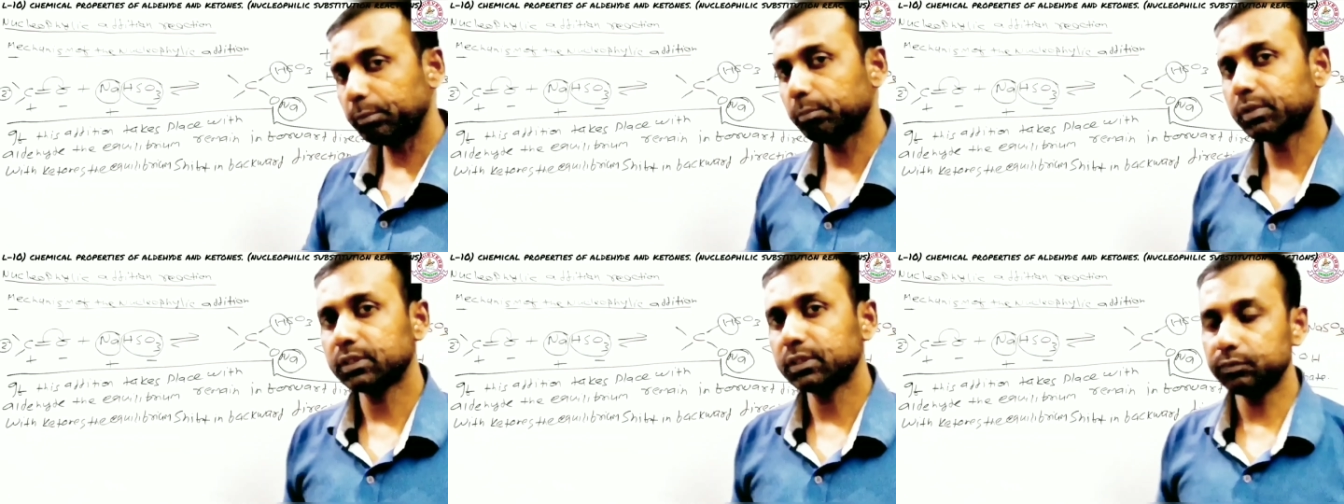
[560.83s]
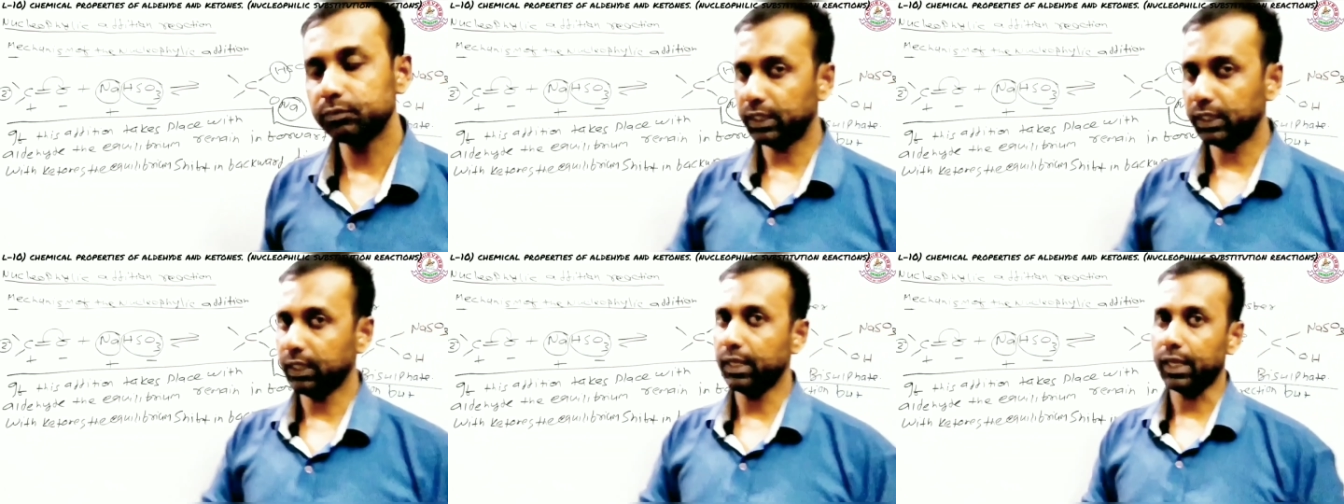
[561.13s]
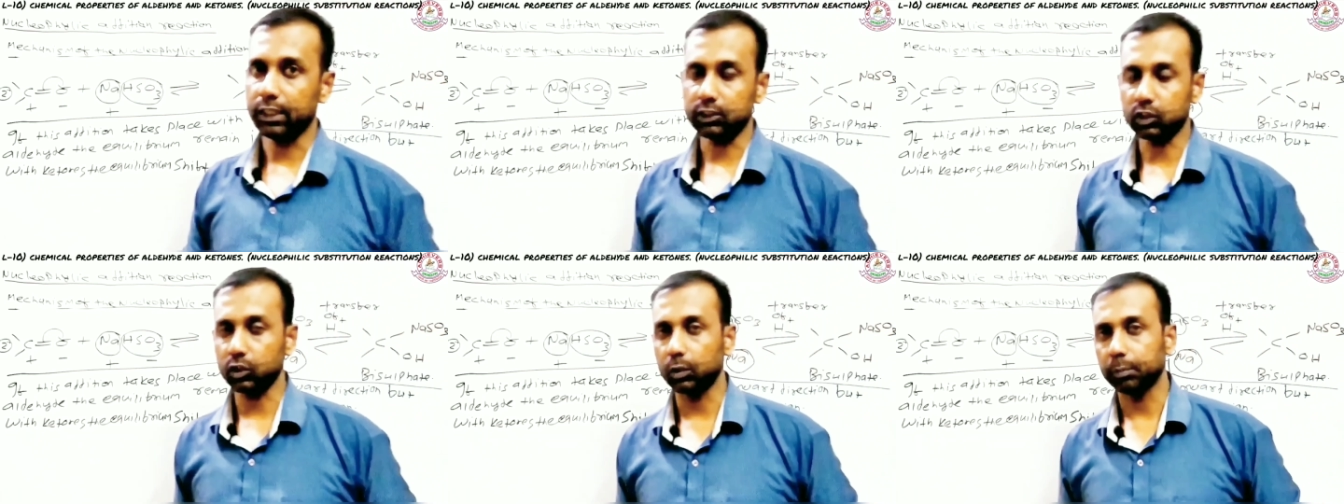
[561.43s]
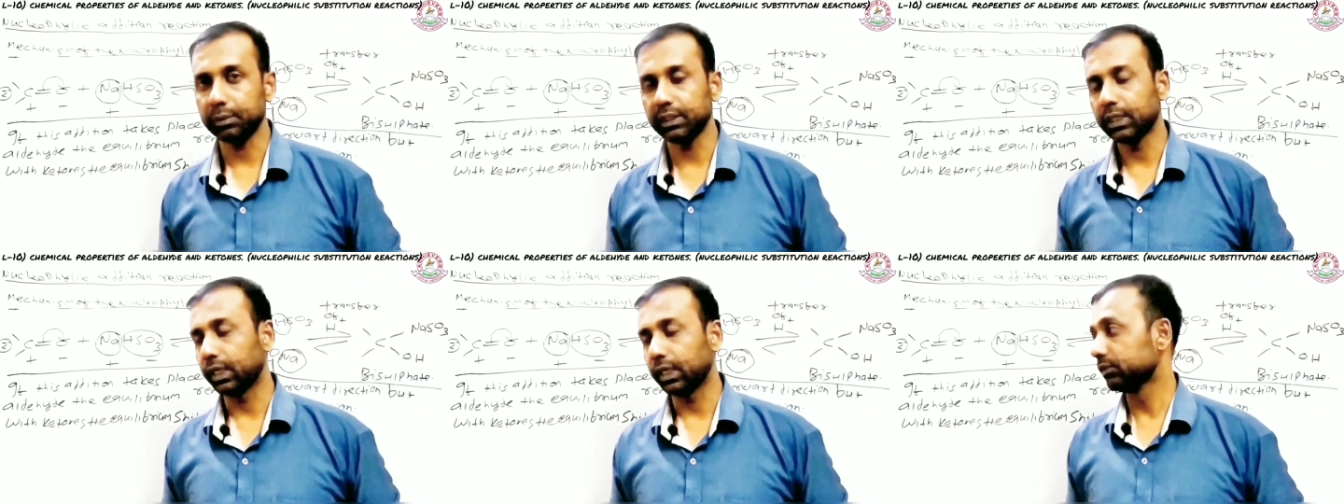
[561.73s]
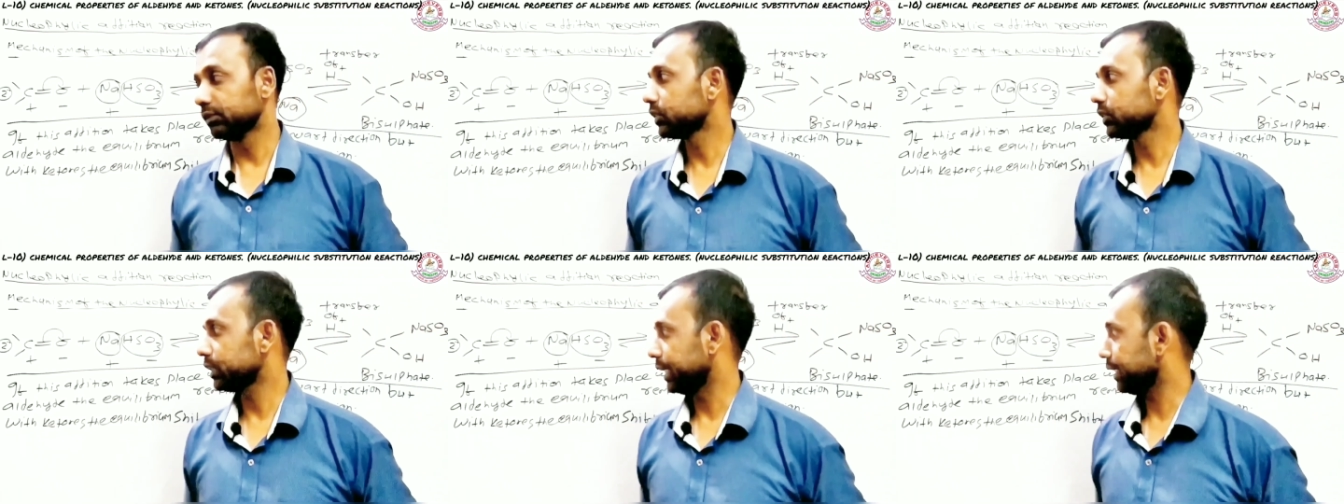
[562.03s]
remember the very last topic, I
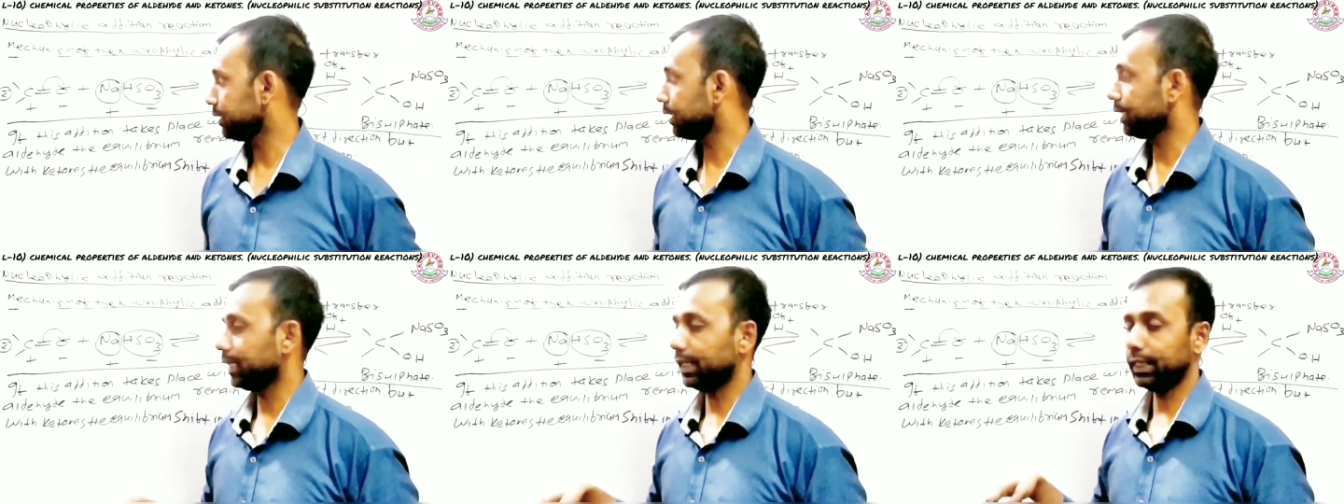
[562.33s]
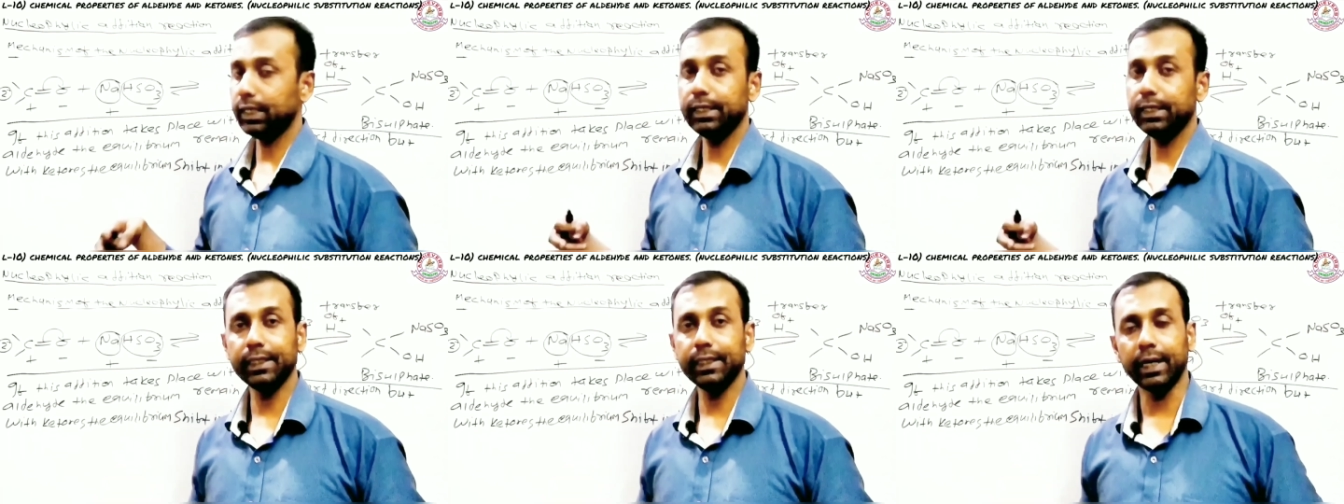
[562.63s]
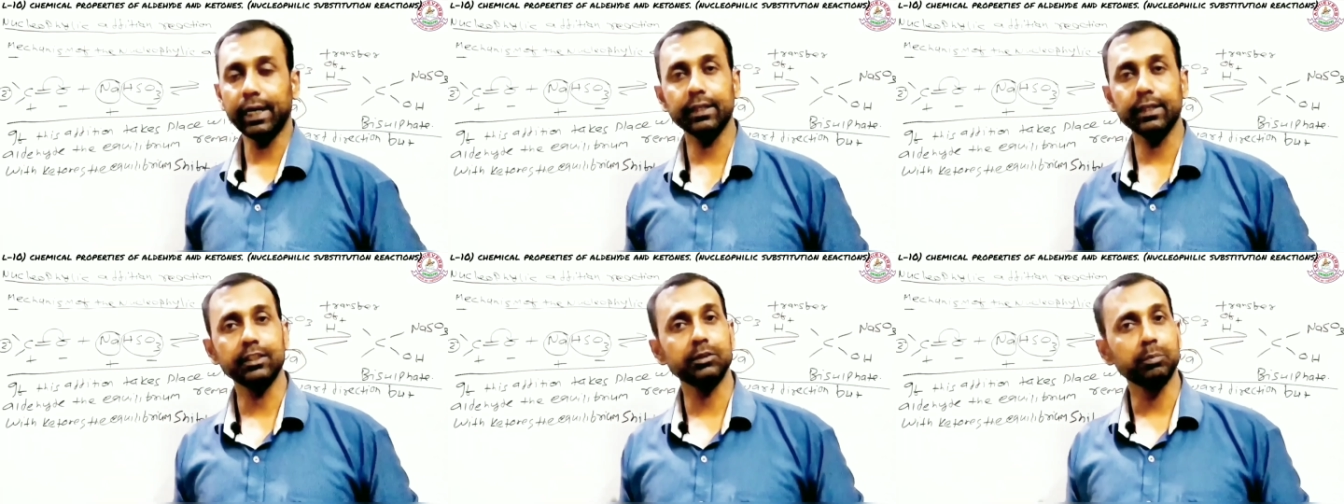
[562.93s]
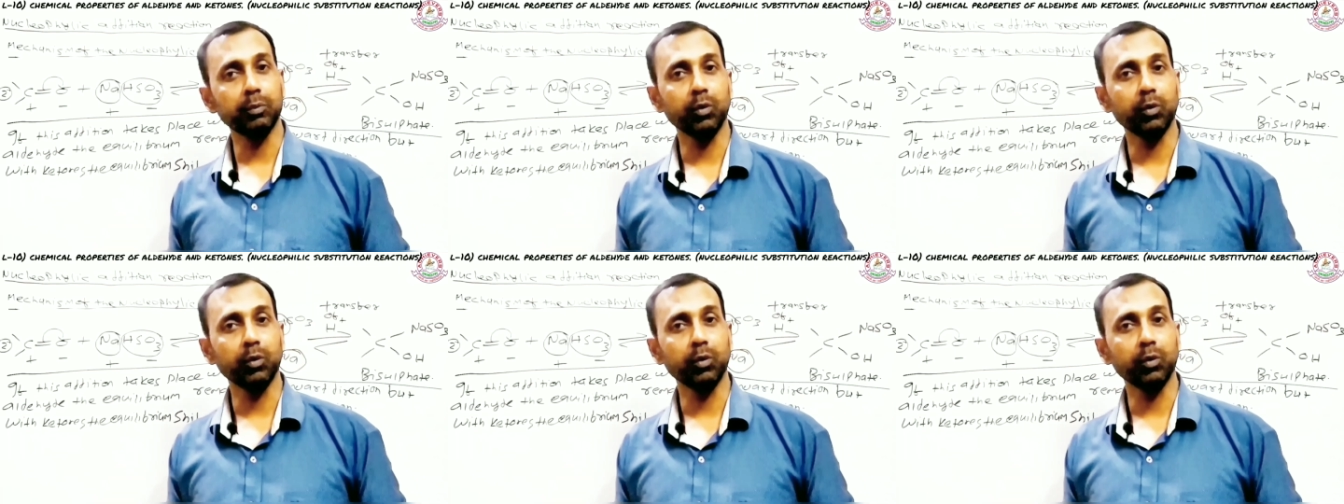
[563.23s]
was saying that an aldehyde is